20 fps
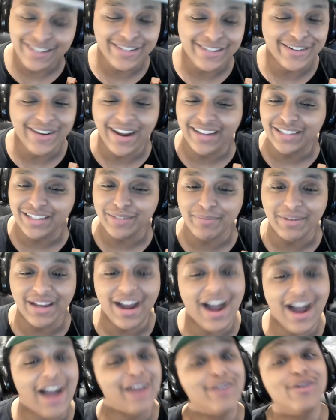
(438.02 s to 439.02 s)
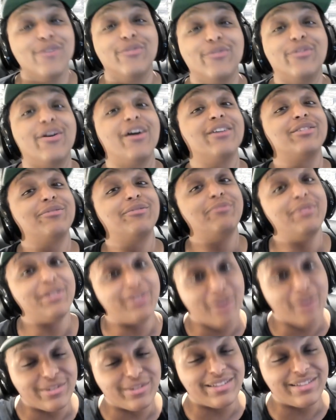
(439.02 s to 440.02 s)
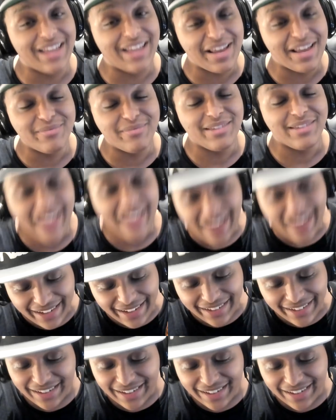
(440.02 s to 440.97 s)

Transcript: you don't have to be a high overall to be a coach in the NBA.